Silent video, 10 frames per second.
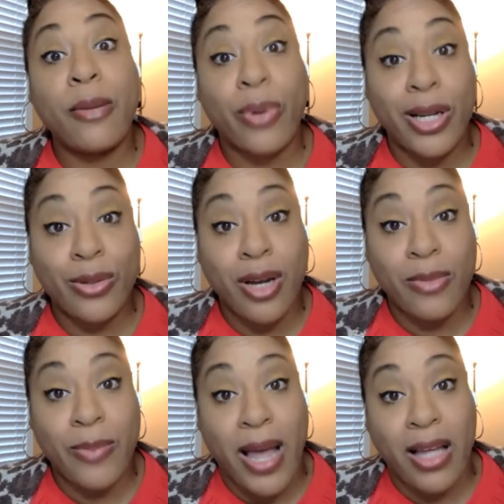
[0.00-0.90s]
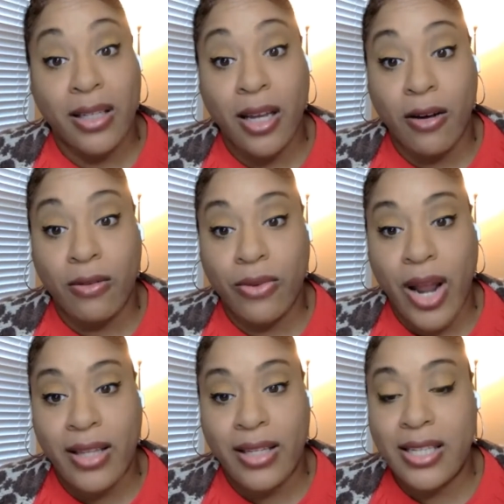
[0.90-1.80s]
the appraisal comes back low,
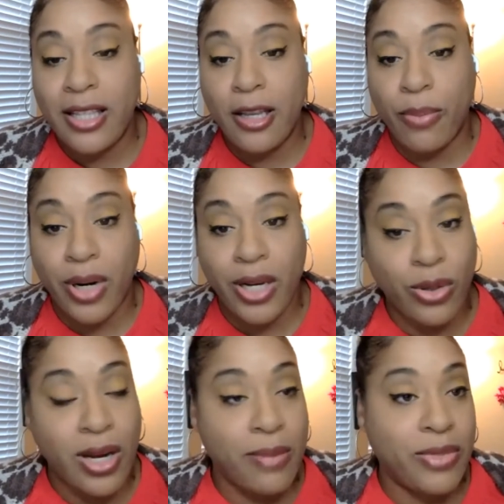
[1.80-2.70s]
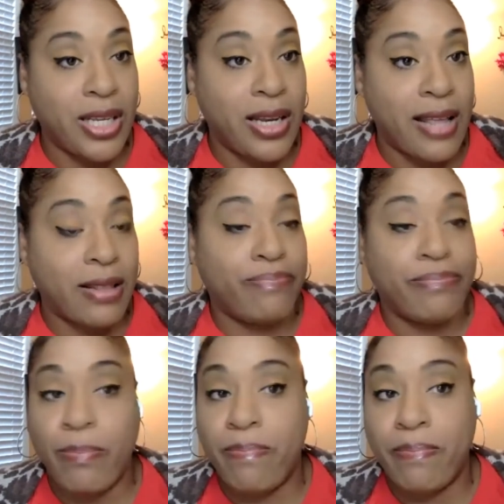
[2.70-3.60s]
right? Let's say the appraisal comes in,
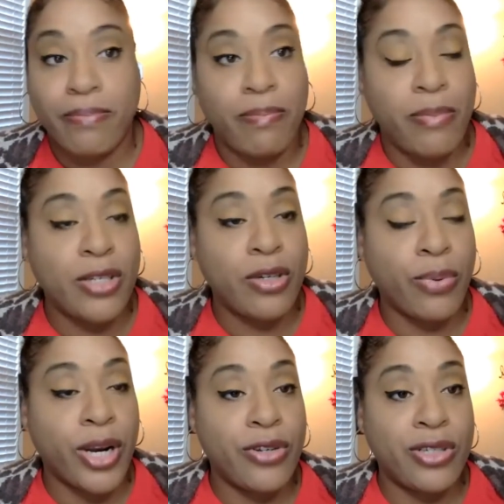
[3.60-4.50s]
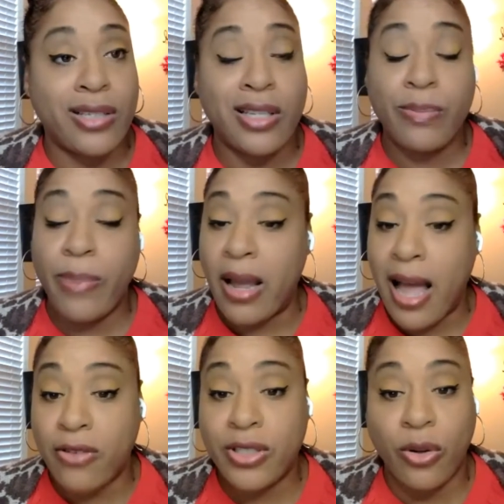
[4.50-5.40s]
Mr. Appraiser says this
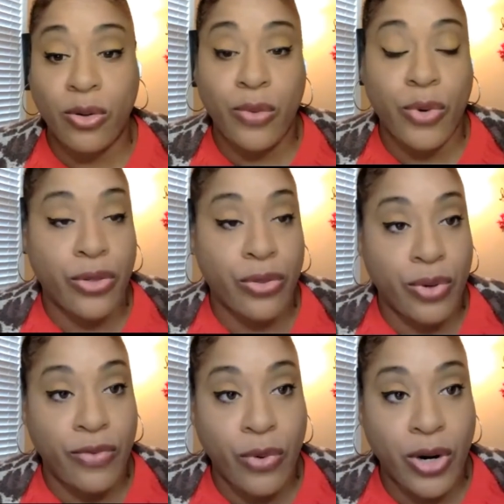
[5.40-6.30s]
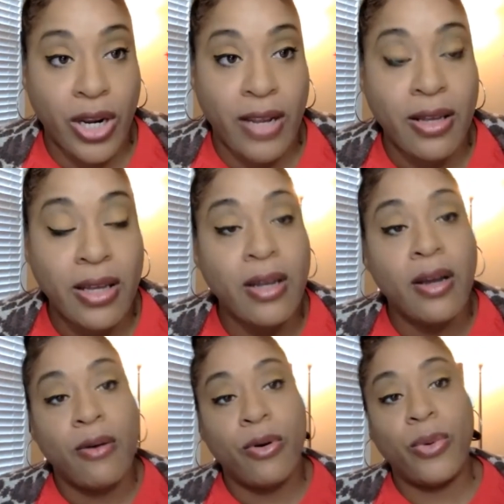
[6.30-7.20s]
house is only worth $340,000.
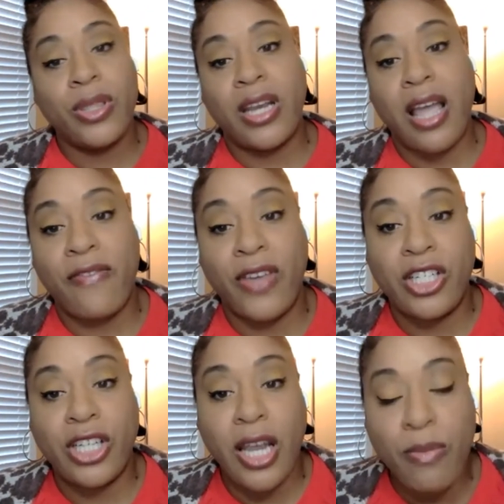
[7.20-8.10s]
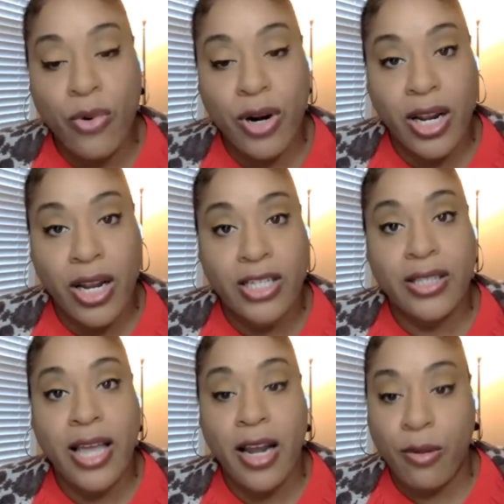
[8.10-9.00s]
Well, with an FHA mortgage,
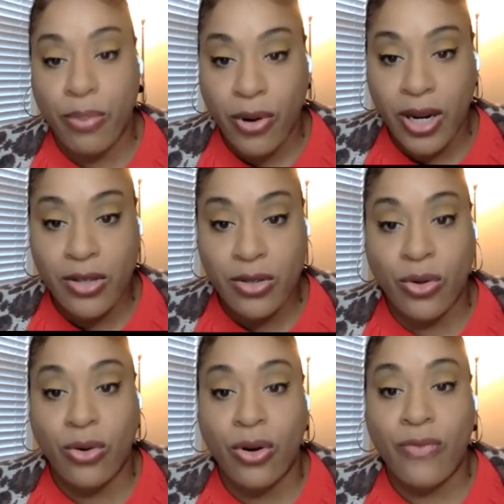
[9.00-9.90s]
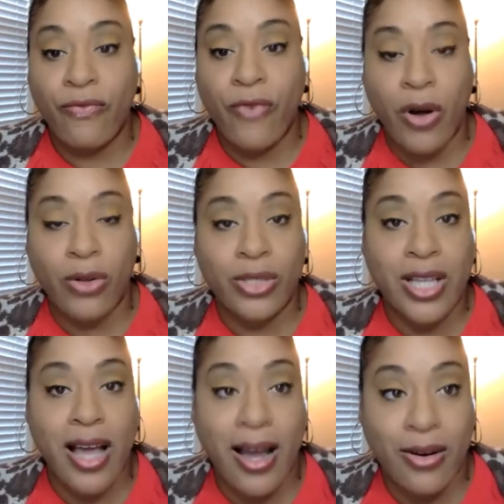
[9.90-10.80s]
that appraisal follows
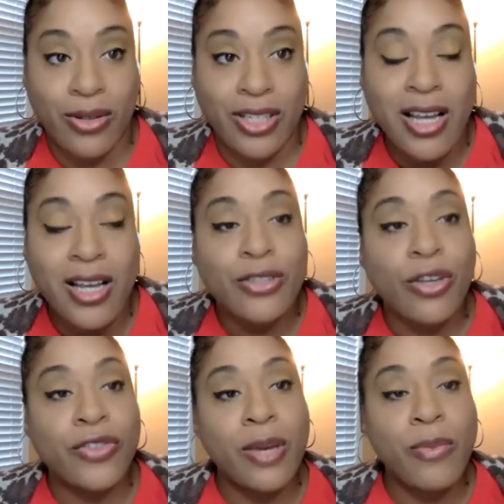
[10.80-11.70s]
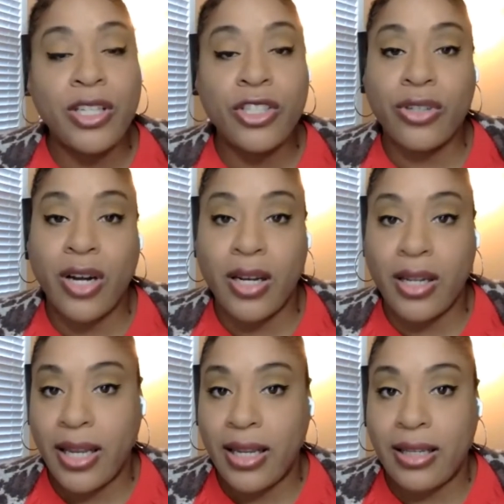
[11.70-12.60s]
the house. So if someone is trying
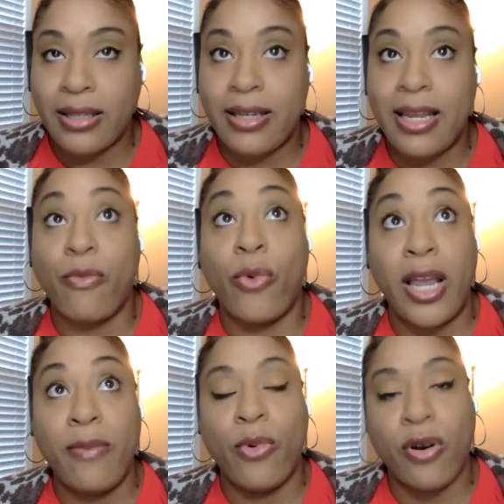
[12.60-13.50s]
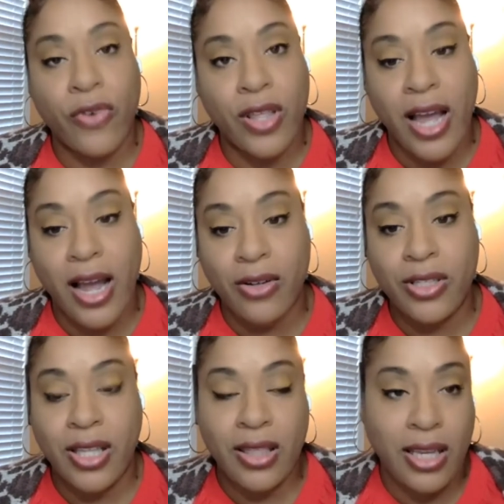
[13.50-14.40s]
to like get way more for the
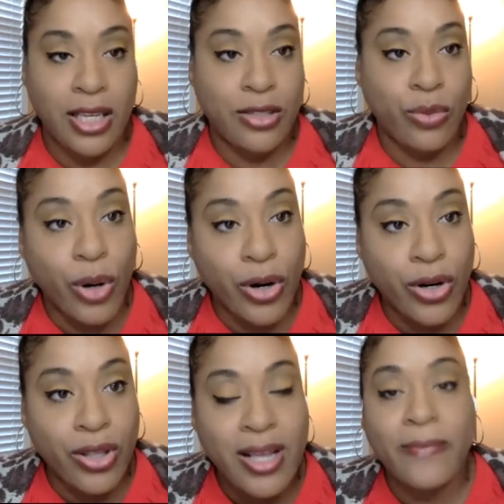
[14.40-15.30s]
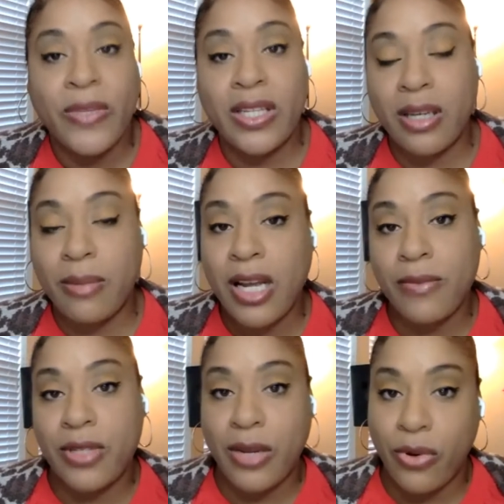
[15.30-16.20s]
house than they think it's worth, then
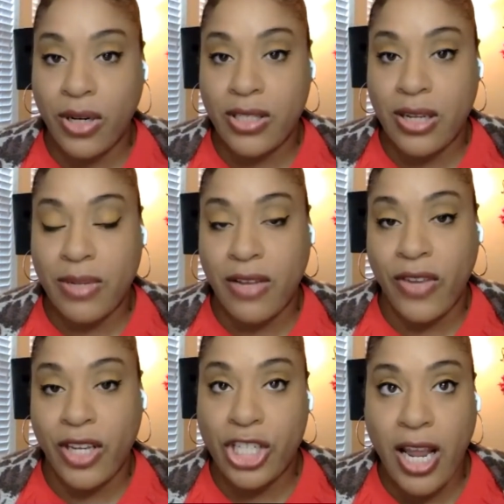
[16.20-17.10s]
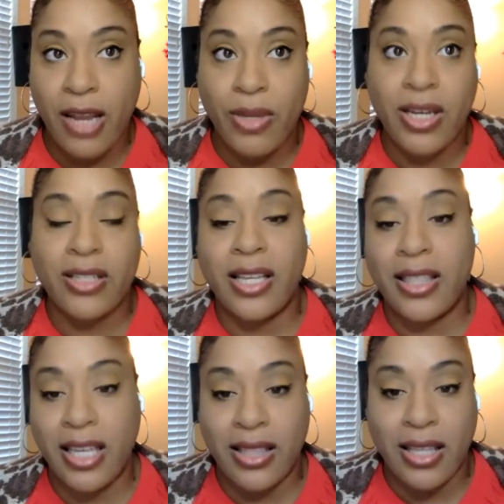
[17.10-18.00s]
sometimes they won't accept FHA because
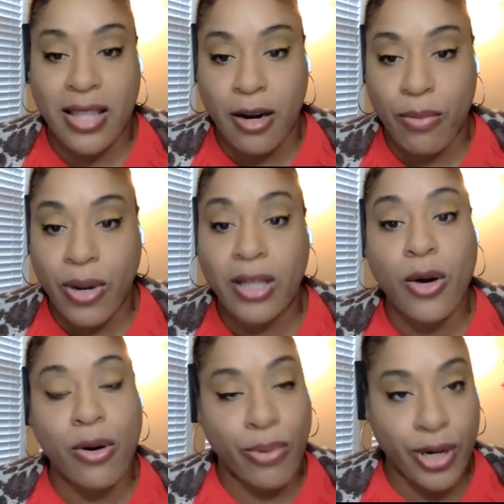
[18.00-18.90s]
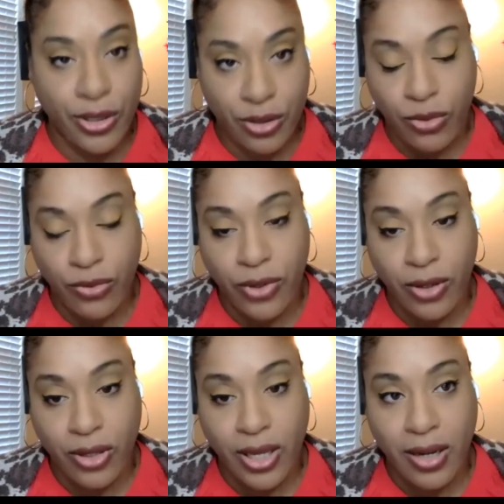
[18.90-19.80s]
they think that a low appraisal will
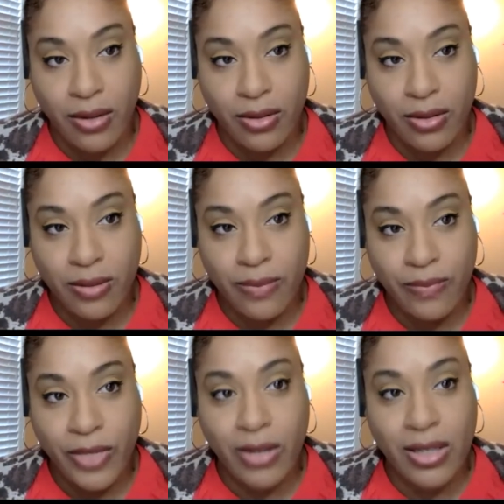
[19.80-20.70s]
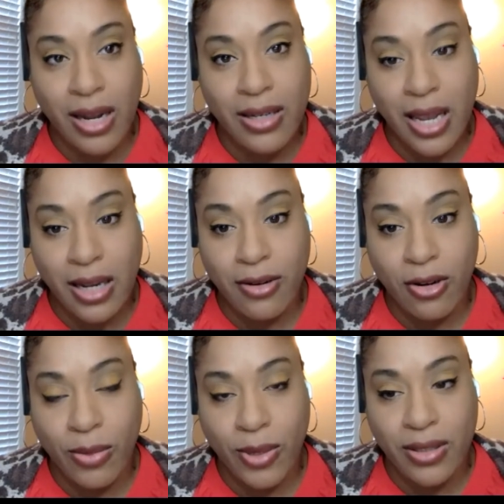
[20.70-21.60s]
follow the house. So that is kind of
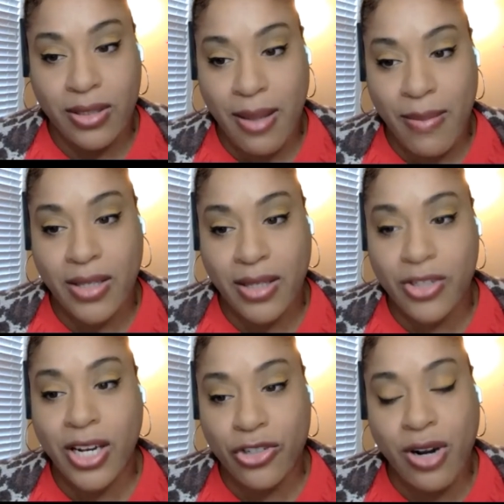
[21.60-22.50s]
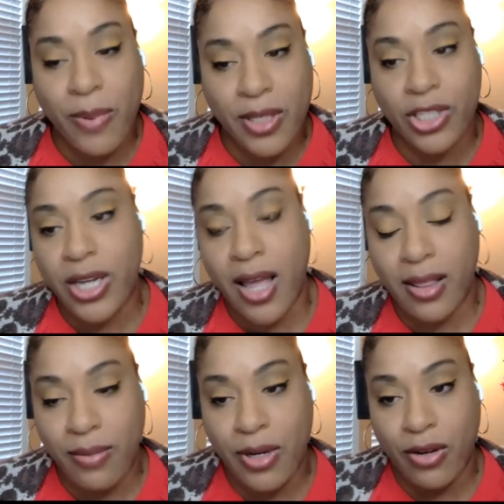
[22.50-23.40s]
technical, but does that make sense? You guys drop in the chat
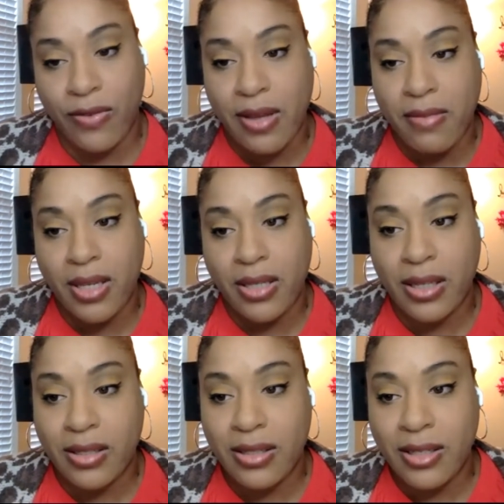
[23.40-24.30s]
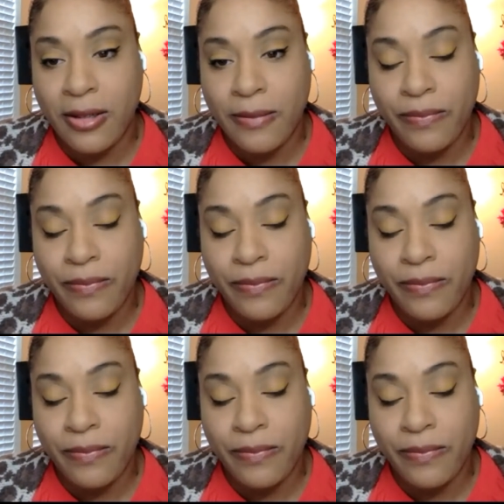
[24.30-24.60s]
and let me know if that makes sense.